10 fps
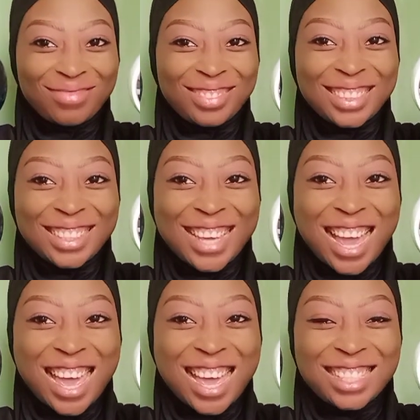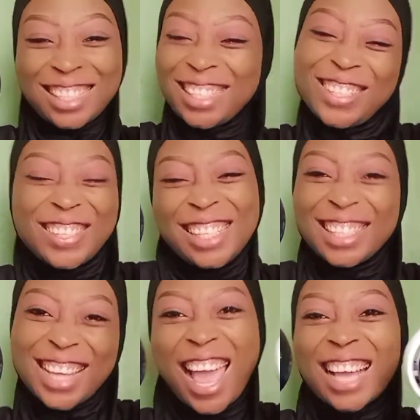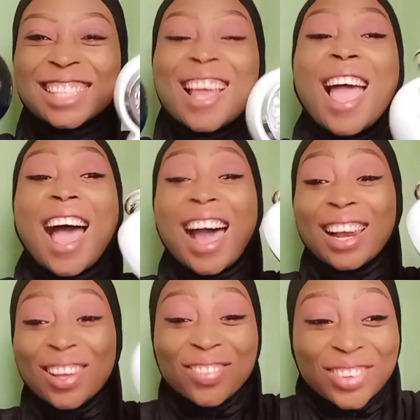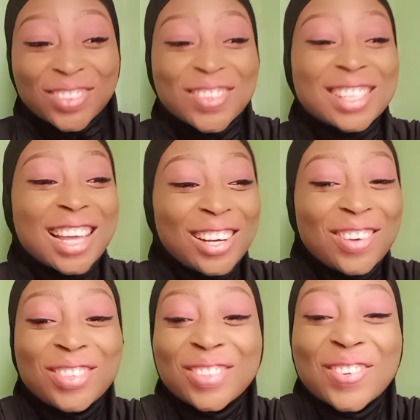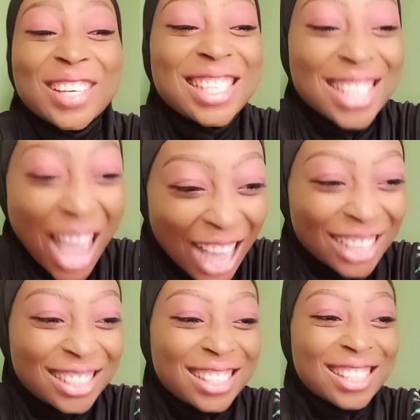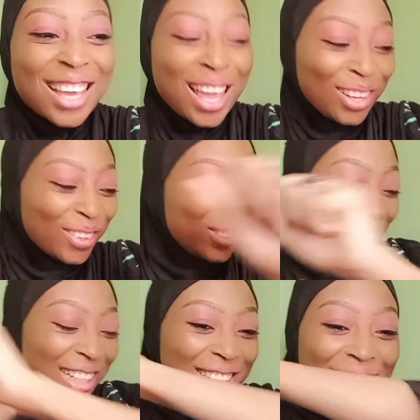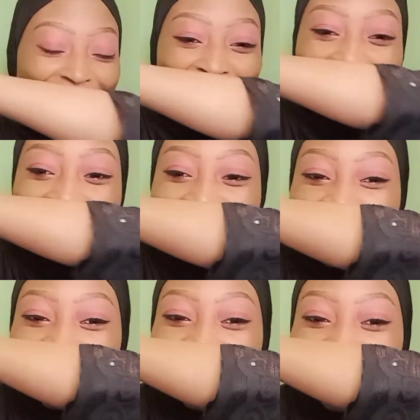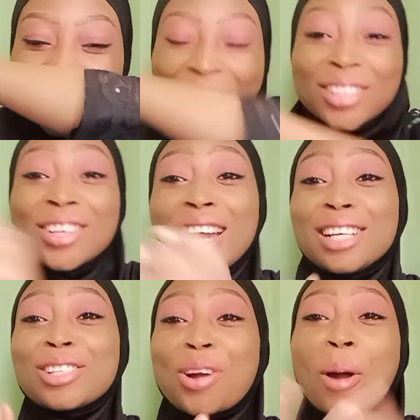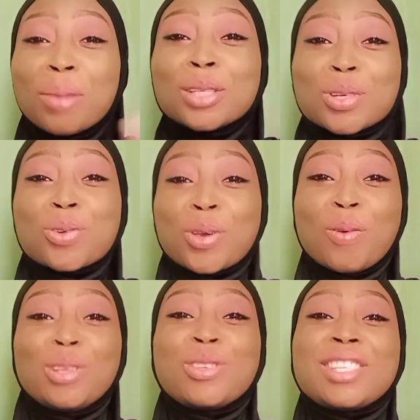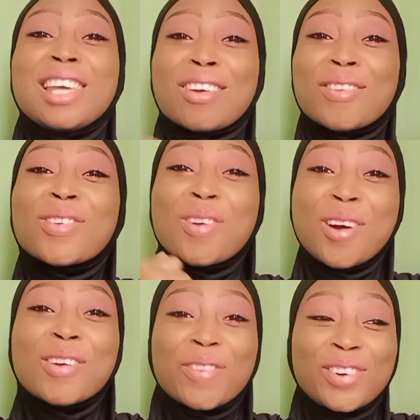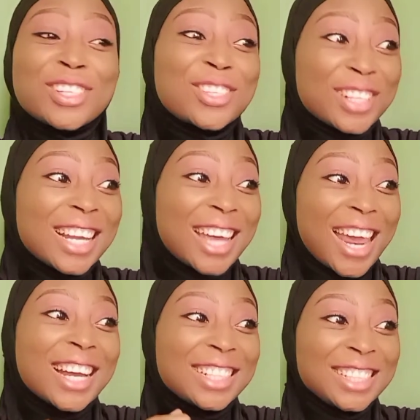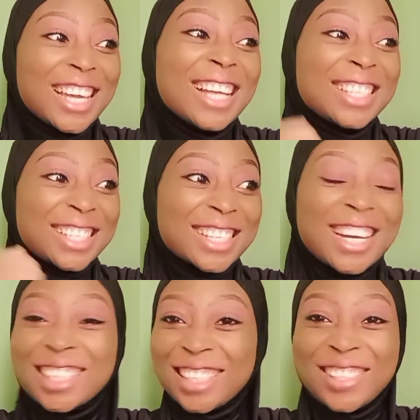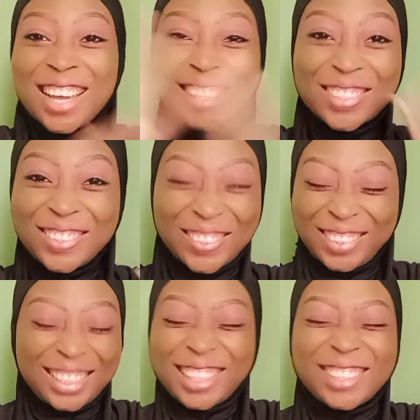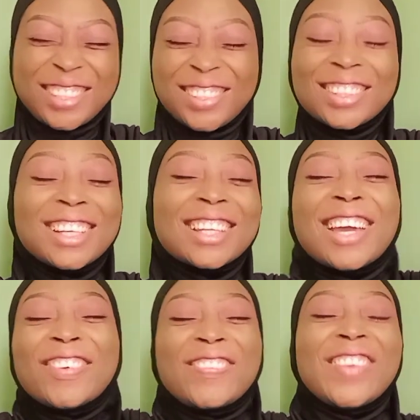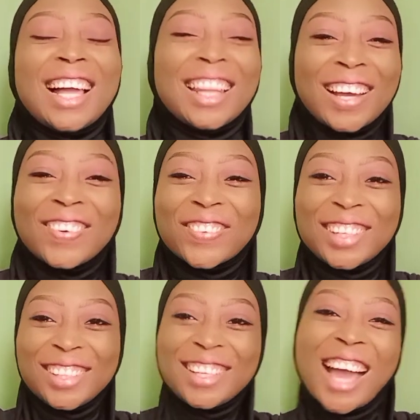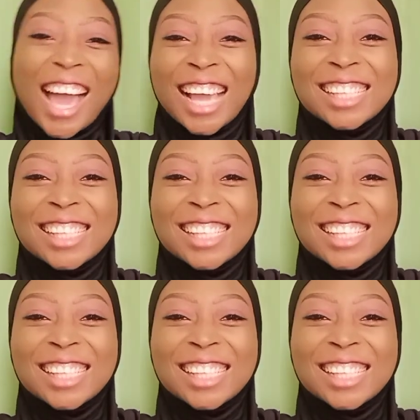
Yes, unisex. I love these ones. I love this one. Yes, finally. You guys should comment which one you want to see a review on first so that I can get started. You guys don't know the kind of content I have planned out for you guys.